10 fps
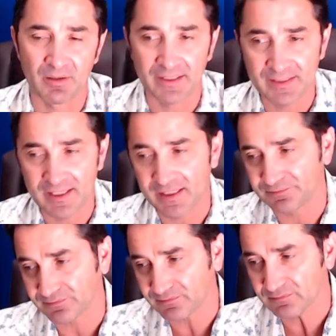And then
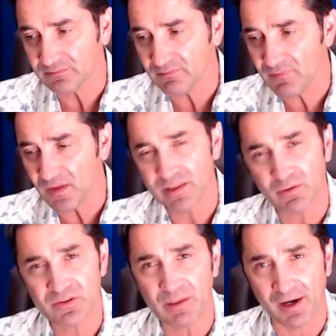there were
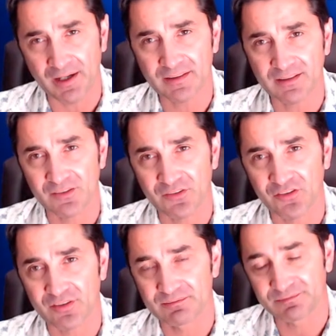some articles
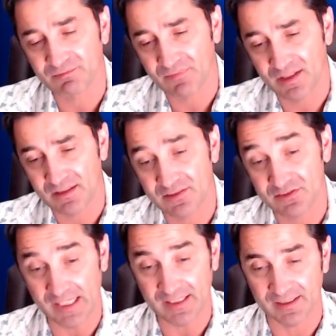
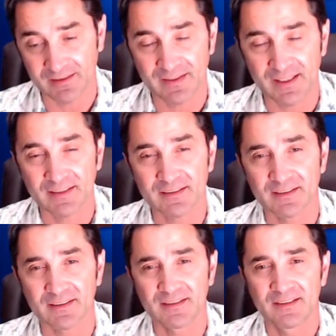stating that, uh,